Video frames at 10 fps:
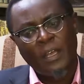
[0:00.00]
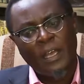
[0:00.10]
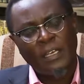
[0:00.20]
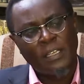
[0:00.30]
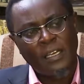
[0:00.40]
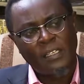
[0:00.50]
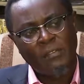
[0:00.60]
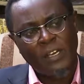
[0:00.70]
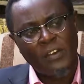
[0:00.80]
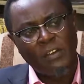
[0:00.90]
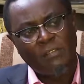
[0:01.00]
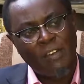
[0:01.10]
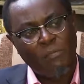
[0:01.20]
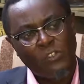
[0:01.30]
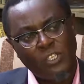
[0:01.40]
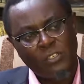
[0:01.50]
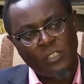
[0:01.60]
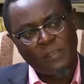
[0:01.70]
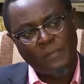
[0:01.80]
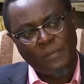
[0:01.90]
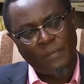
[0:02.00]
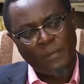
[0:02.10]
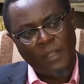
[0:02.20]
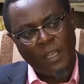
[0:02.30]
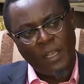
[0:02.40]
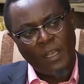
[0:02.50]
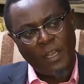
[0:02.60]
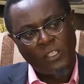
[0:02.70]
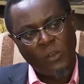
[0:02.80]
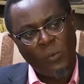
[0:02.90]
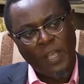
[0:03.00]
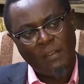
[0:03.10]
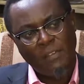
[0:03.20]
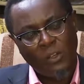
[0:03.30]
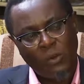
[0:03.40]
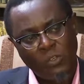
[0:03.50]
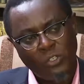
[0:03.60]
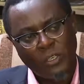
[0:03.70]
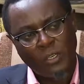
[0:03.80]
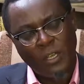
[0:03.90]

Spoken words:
executive and create 5 positions. So we have inclusion.